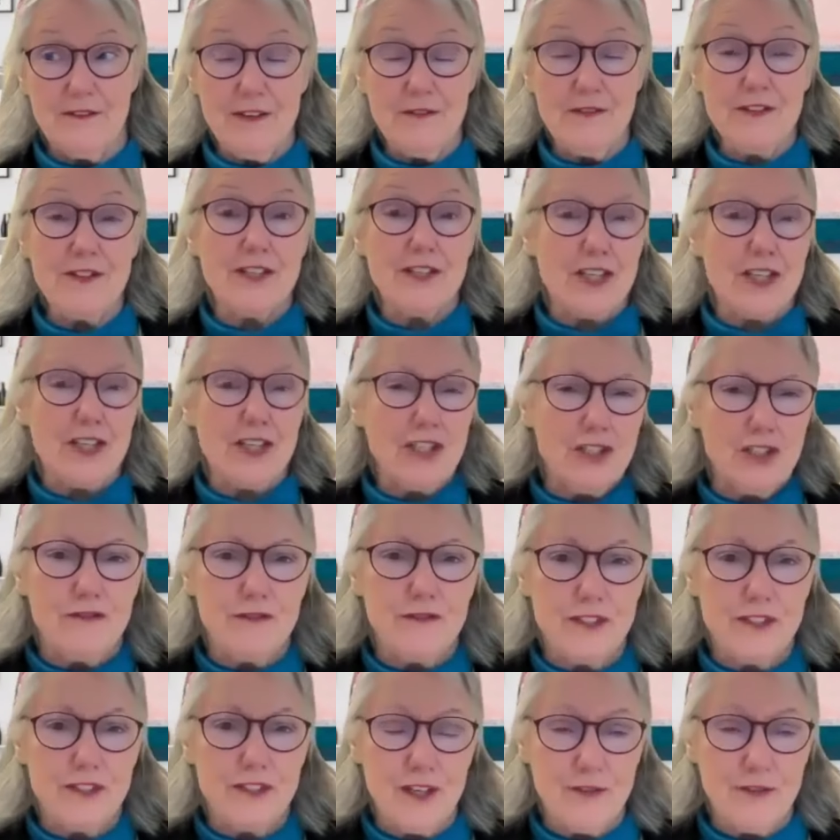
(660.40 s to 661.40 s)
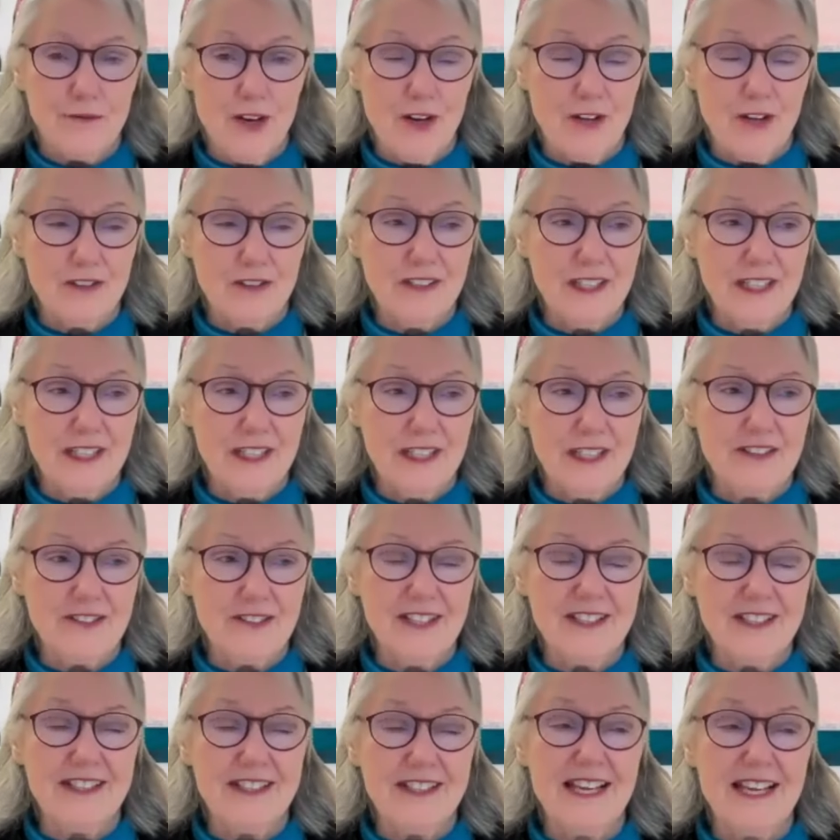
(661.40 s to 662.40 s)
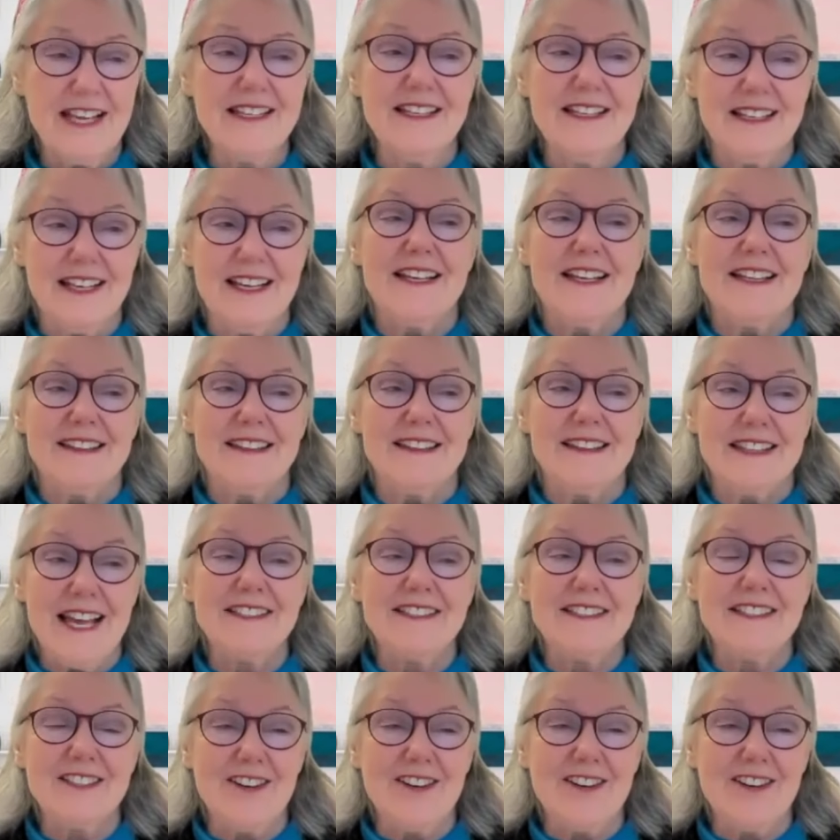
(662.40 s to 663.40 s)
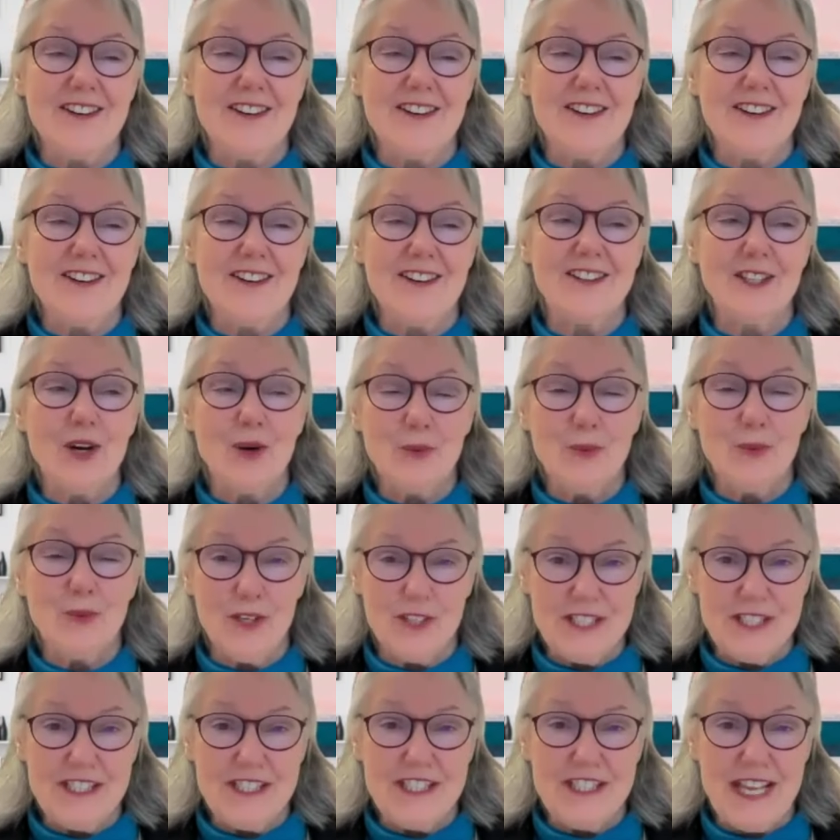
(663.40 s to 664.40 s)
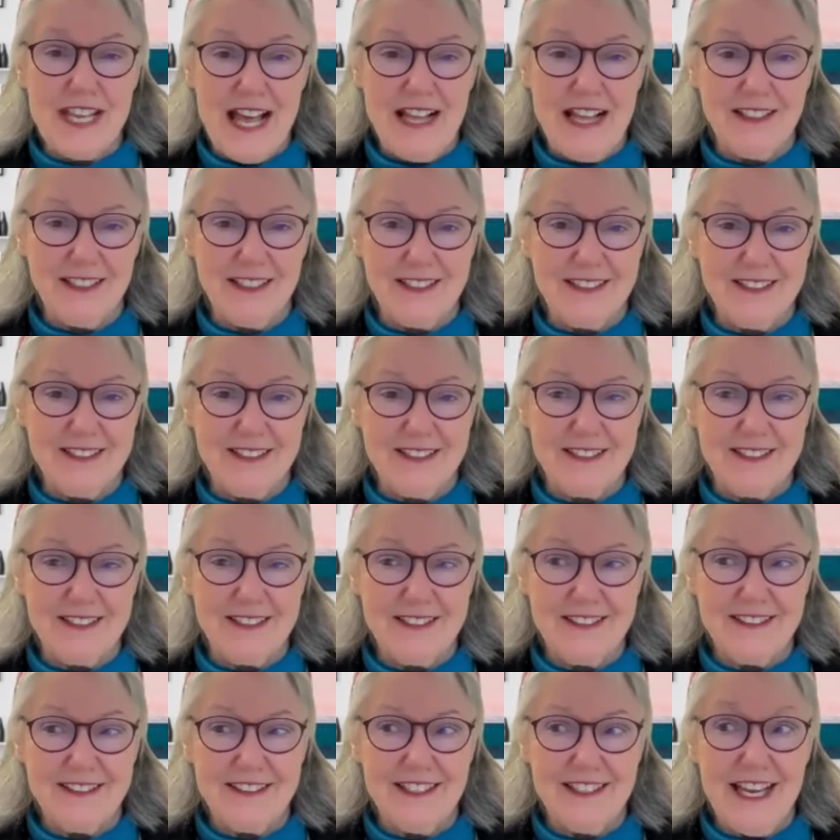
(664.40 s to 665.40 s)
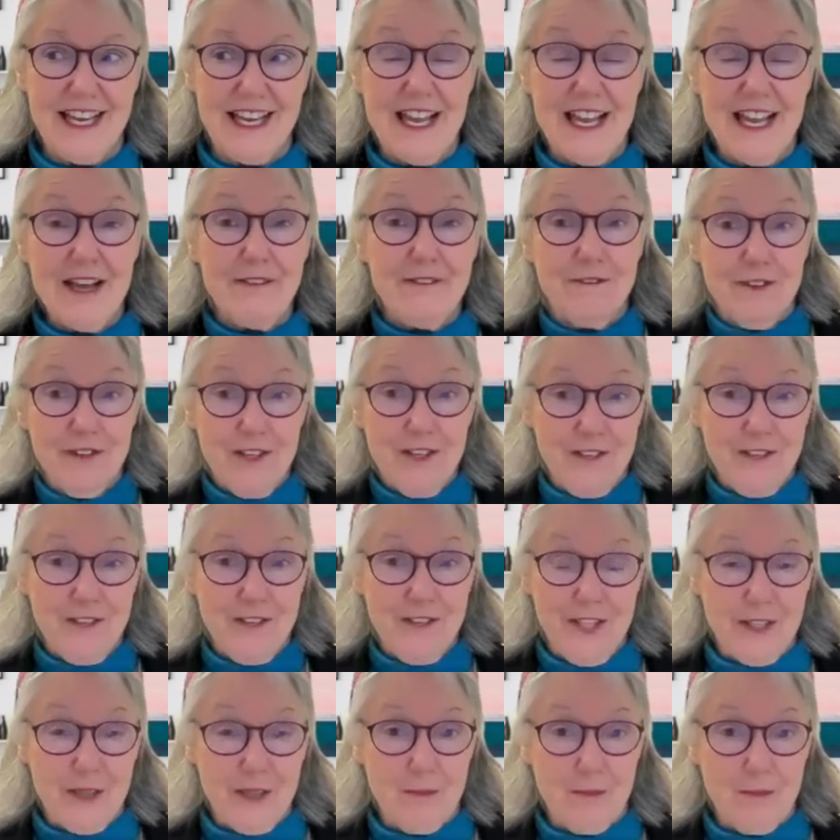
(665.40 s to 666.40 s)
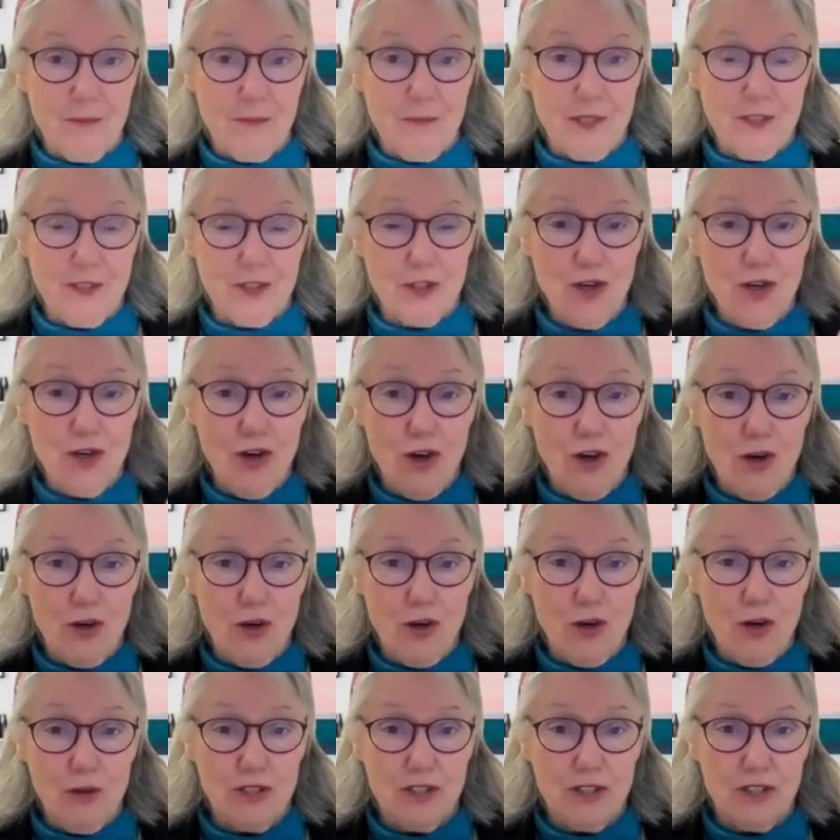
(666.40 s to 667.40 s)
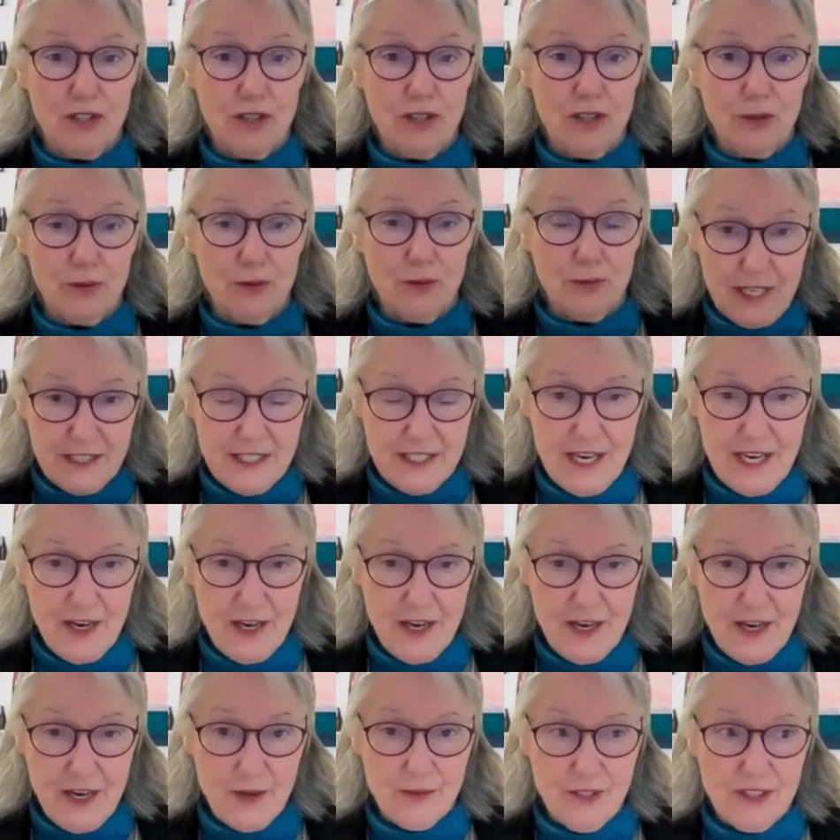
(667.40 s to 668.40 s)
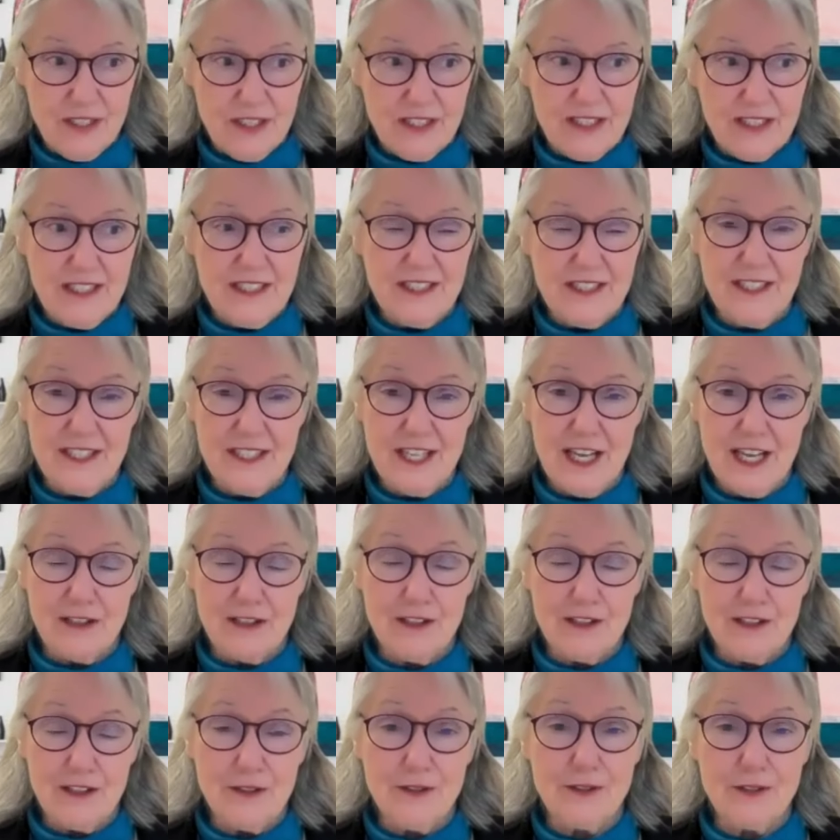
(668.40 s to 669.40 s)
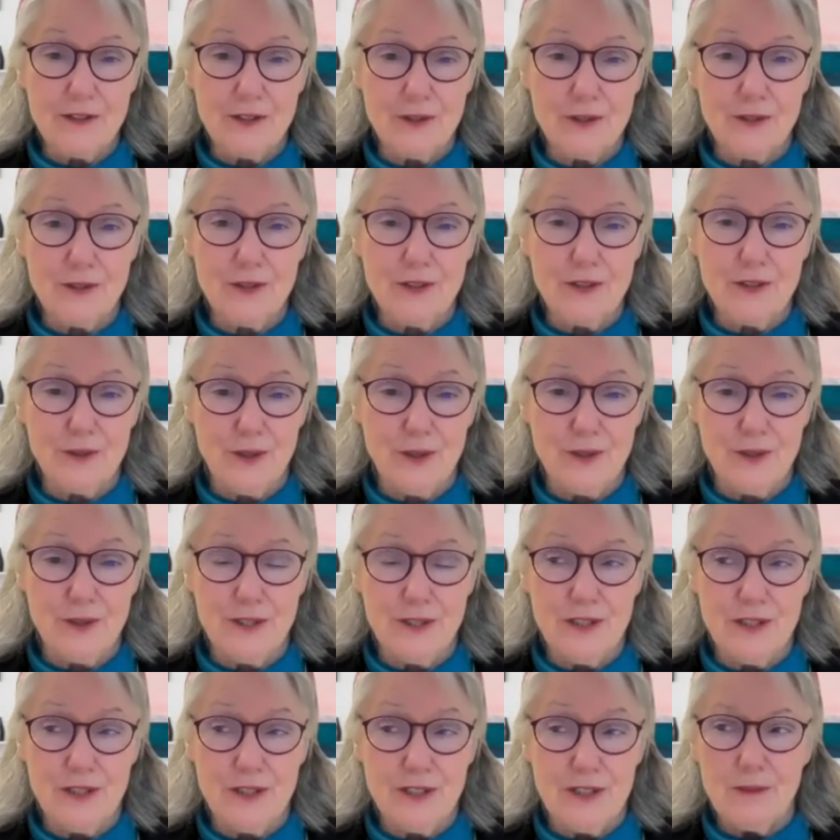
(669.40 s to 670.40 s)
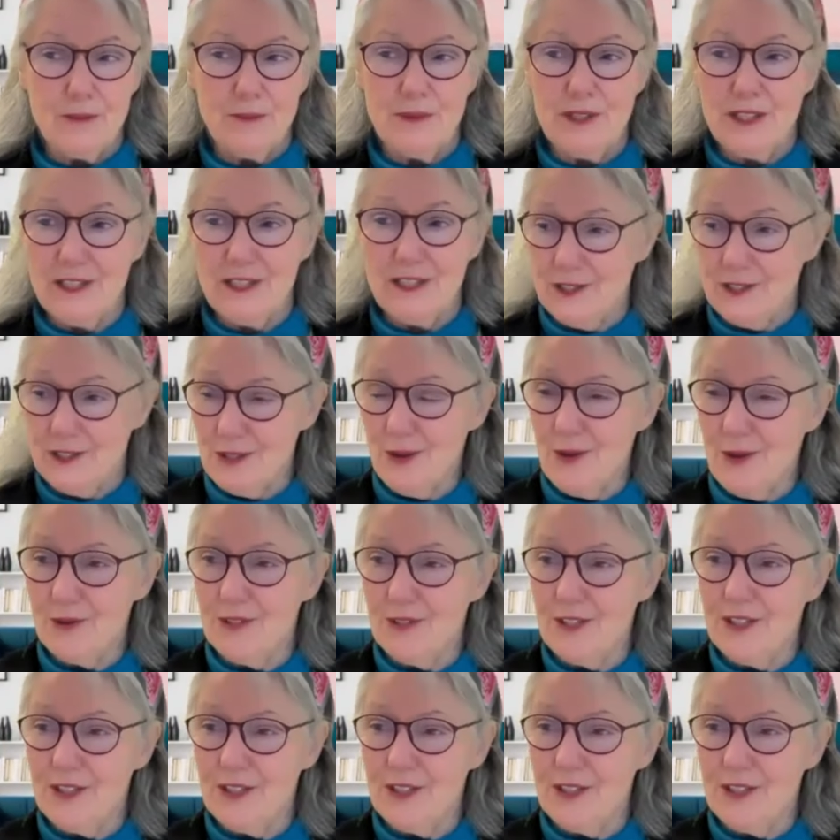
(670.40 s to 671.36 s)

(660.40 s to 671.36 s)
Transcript: of everything you've done wrong later. And that, that's called word salad. Everything but to go right down into that little two year old being told,